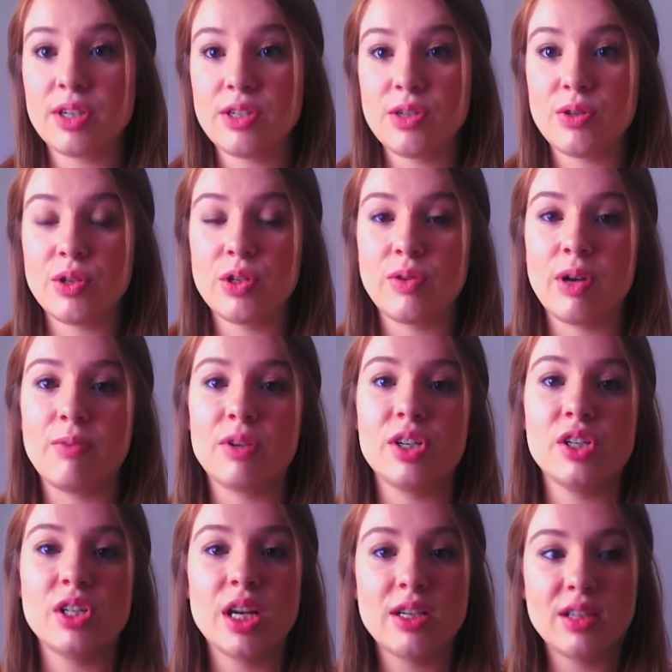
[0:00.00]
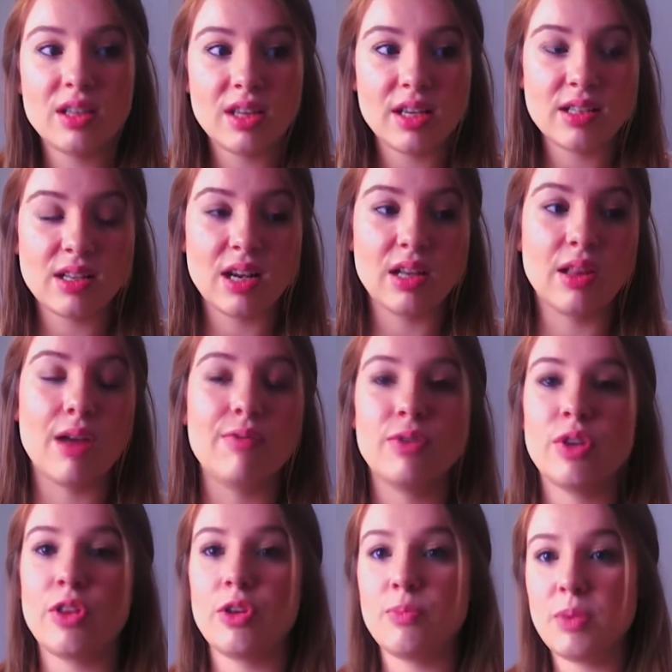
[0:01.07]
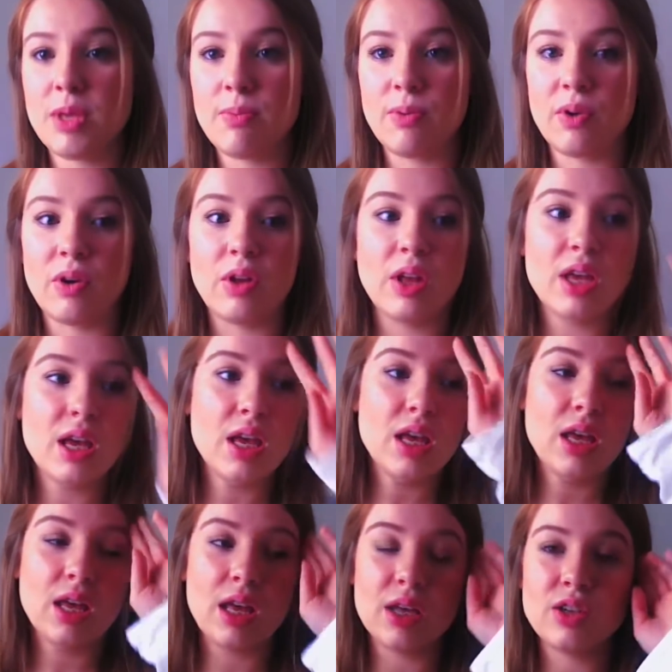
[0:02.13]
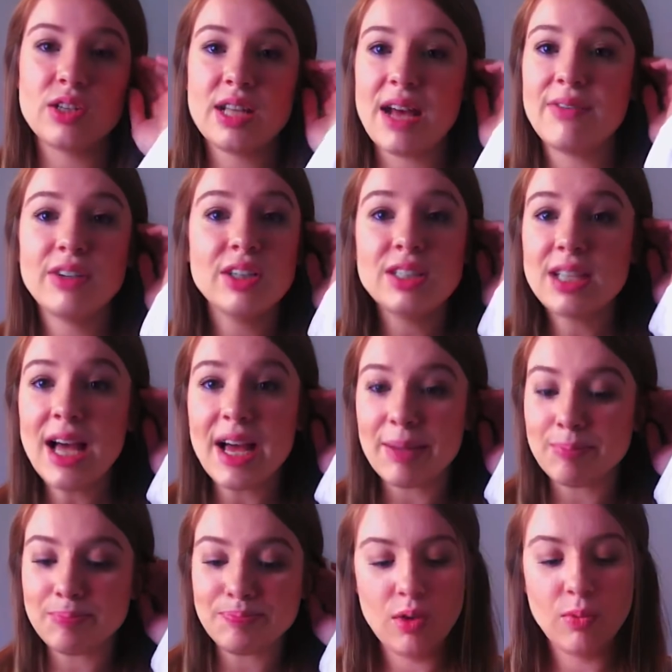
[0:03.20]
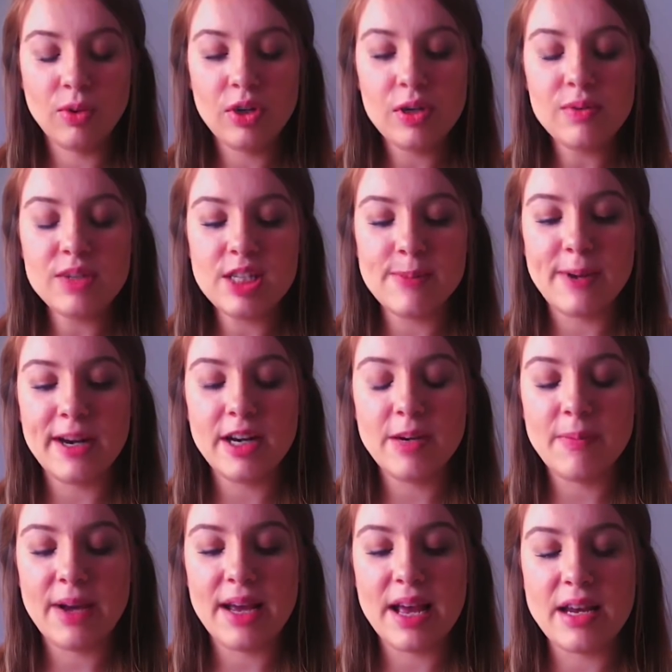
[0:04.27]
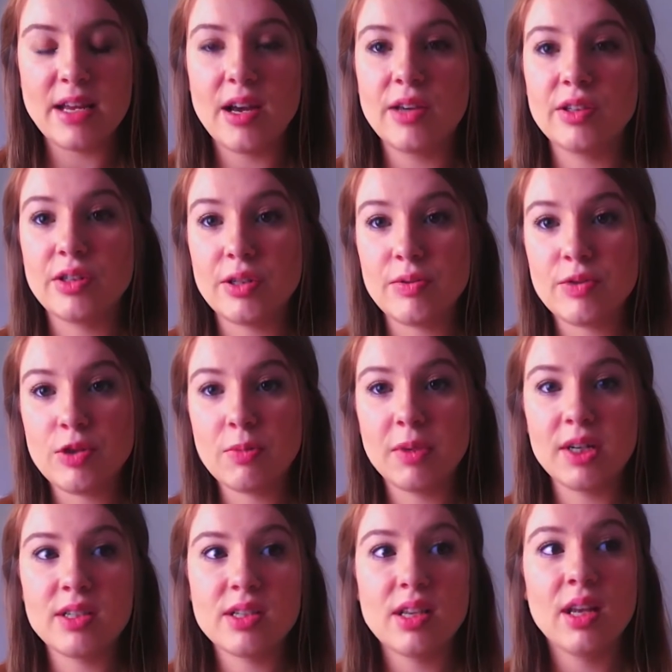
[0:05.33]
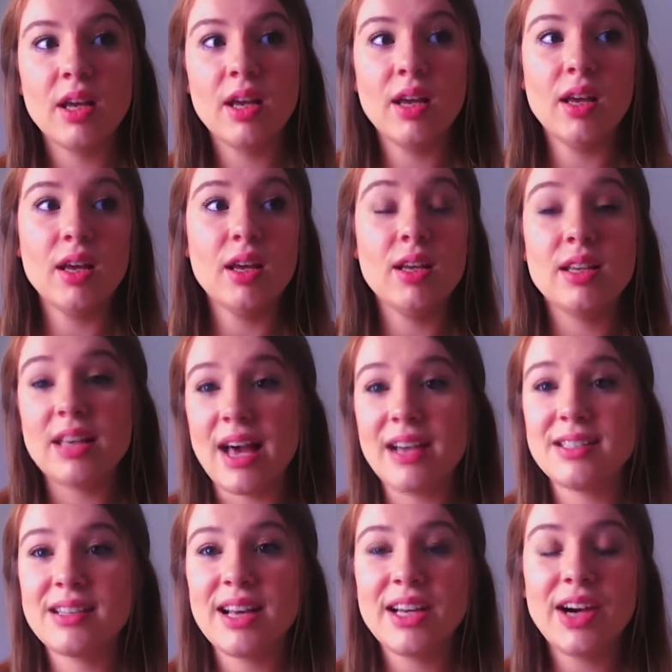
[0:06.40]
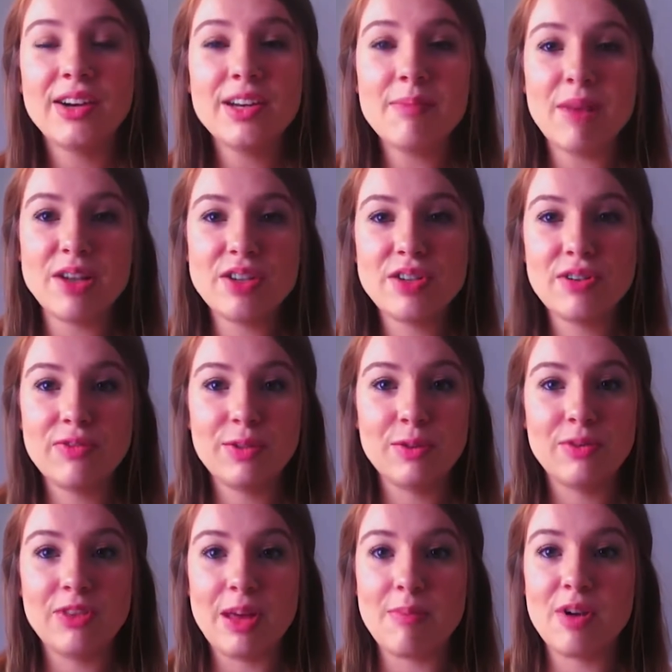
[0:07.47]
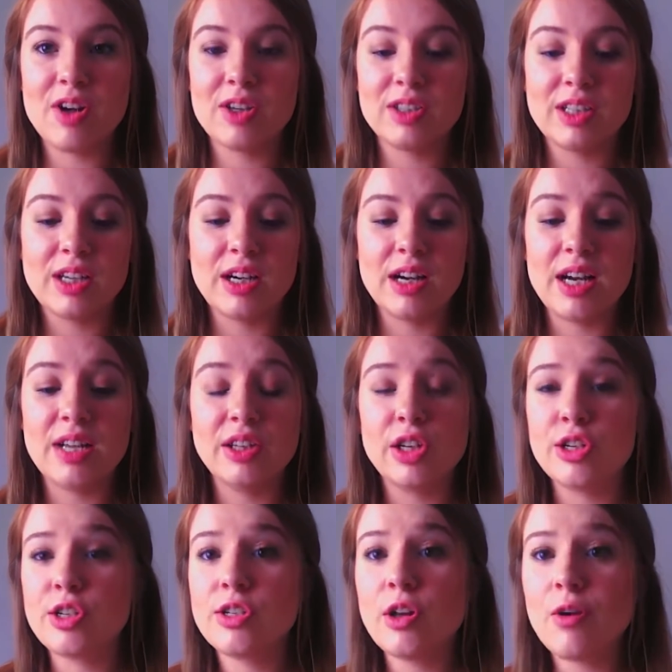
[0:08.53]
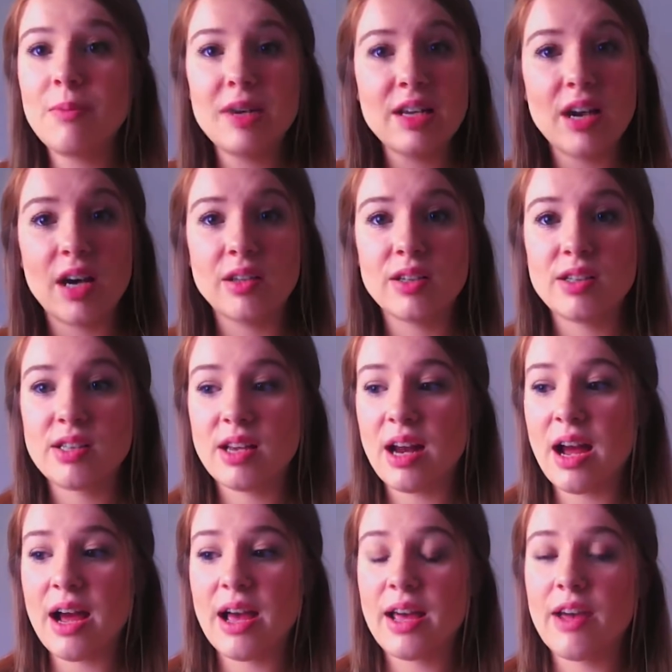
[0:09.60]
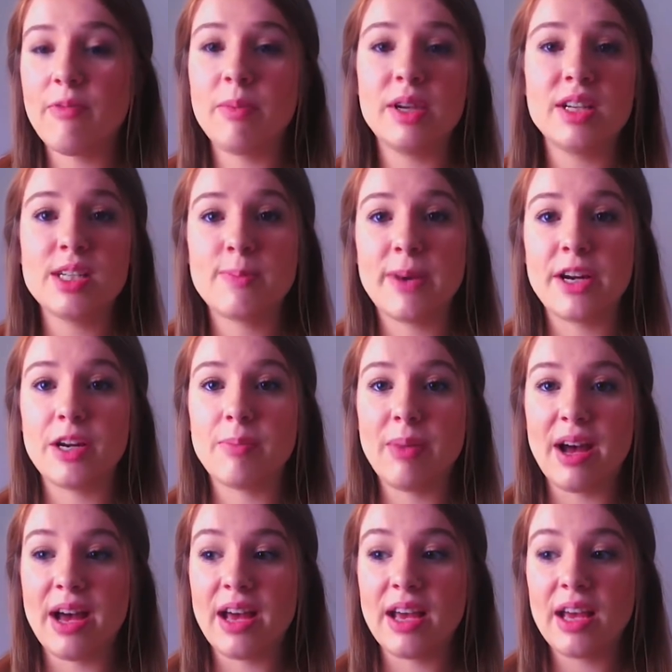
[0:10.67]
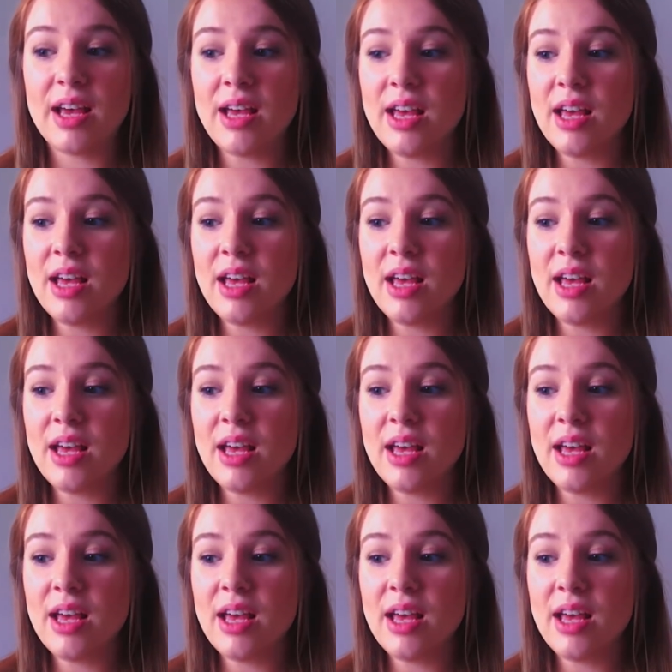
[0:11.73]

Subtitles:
to do. You know, I want to share the things that I love with other people and just have a good time. Were you inspired by any other YouTubers? Yes, I already mentioned a few of them earlier, and there's so many others that I have been inspired by,